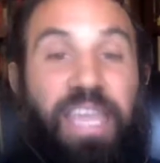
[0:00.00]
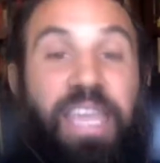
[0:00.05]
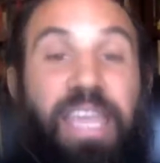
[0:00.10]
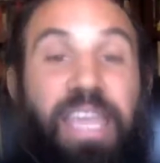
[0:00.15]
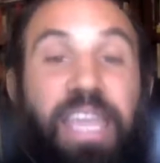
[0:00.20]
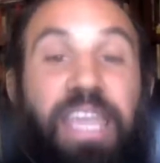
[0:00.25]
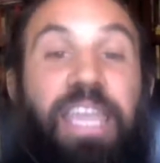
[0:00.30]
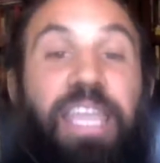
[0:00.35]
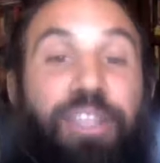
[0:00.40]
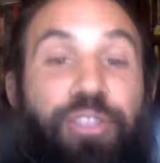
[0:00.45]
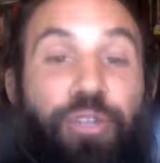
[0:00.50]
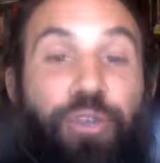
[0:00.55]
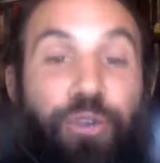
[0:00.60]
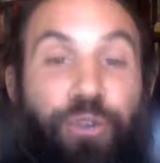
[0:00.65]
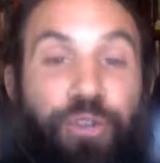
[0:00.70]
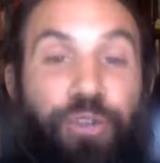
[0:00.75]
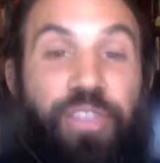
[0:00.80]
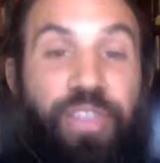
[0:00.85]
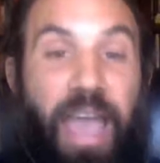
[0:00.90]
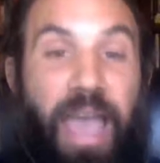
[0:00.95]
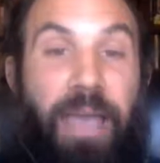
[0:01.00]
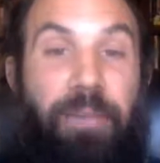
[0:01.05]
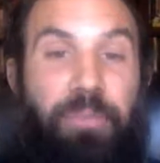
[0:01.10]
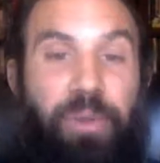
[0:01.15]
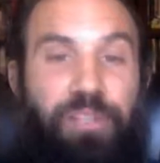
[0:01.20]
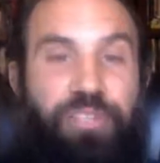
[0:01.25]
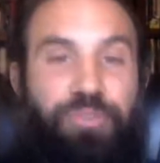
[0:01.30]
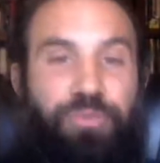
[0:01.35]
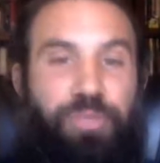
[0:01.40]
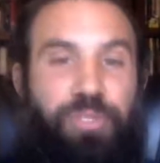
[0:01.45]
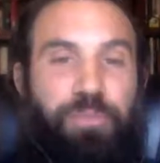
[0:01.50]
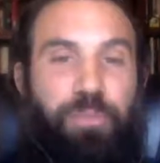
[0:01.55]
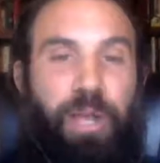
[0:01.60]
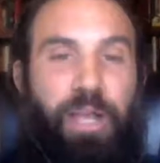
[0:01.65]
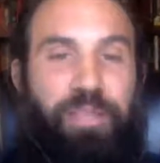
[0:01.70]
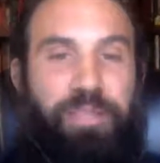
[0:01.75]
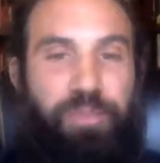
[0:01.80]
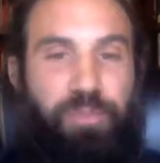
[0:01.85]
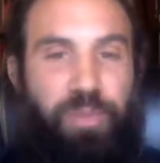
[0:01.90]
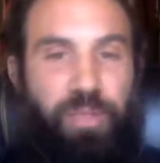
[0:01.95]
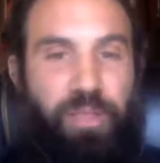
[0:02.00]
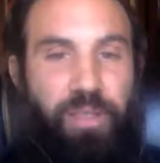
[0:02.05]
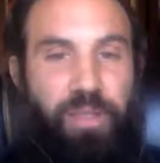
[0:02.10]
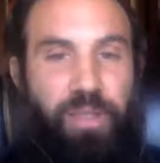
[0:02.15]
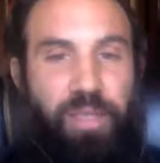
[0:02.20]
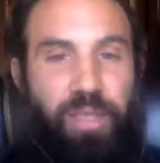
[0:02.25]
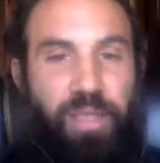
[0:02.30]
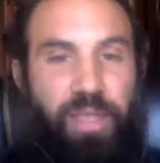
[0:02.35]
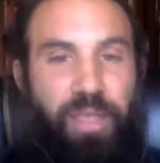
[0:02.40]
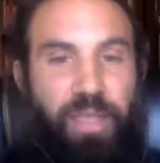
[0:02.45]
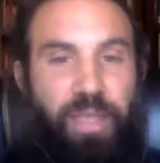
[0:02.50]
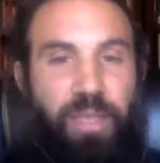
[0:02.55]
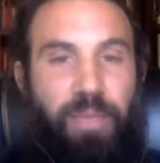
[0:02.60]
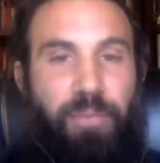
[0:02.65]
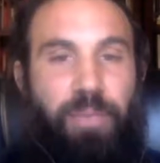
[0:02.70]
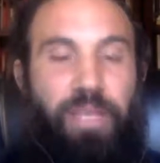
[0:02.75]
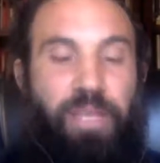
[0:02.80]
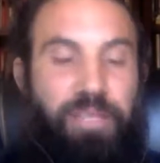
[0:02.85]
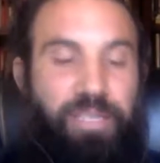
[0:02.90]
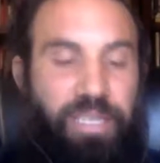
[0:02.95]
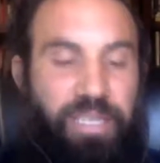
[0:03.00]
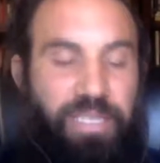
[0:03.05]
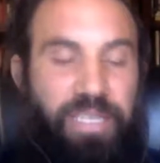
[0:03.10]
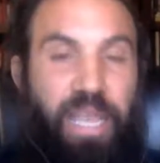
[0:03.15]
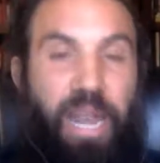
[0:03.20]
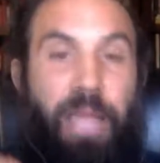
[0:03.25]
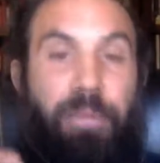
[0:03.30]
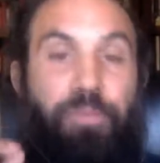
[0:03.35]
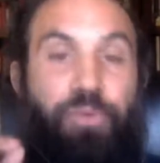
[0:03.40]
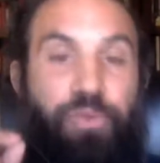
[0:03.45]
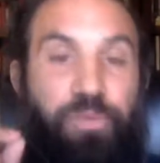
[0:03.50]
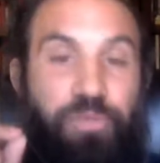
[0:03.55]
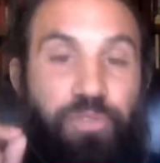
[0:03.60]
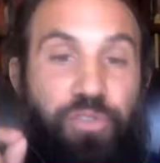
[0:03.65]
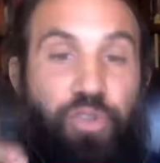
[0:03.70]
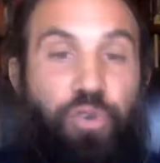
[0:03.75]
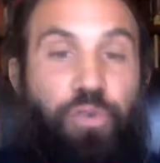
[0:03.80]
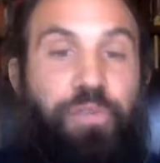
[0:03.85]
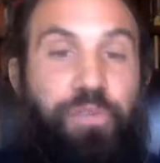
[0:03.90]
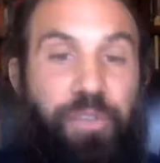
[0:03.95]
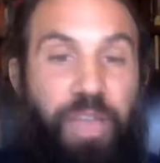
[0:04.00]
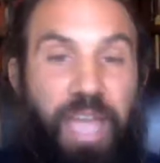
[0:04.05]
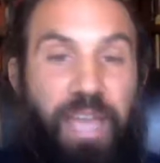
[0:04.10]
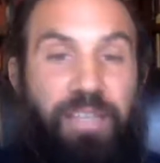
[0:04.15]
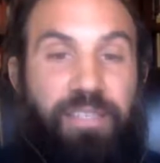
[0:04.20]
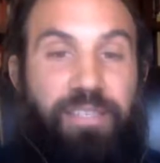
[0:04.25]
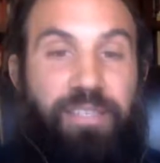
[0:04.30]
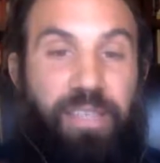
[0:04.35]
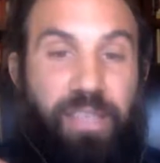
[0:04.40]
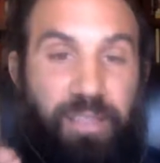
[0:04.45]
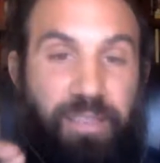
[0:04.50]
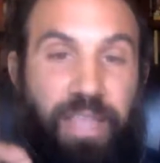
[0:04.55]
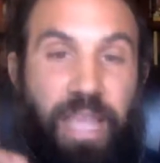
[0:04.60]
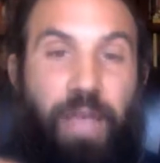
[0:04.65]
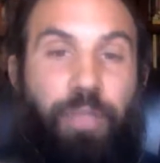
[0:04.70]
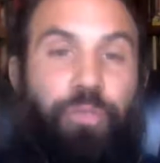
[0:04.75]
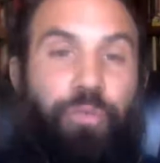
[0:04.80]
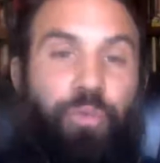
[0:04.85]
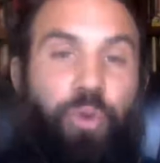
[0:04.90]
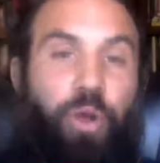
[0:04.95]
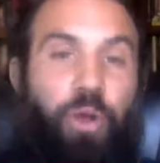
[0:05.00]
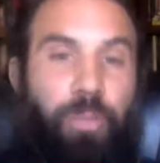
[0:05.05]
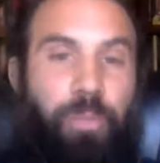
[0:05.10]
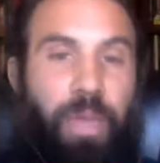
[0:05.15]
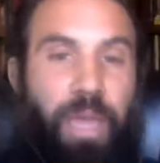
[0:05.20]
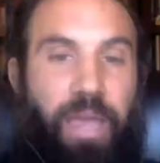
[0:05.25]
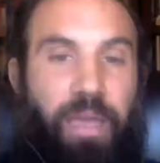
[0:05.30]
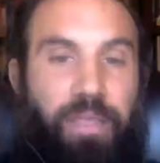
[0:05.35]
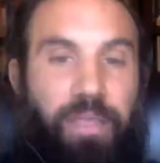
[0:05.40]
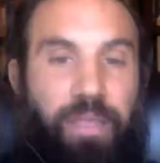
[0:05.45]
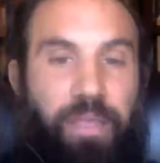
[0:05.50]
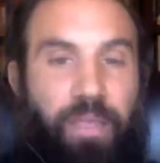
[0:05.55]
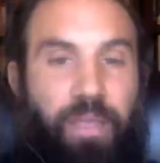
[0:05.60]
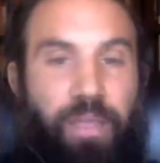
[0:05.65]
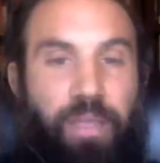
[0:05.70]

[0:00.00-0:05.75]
He took that much responsibility because he said, I moved too fast down the wrong path.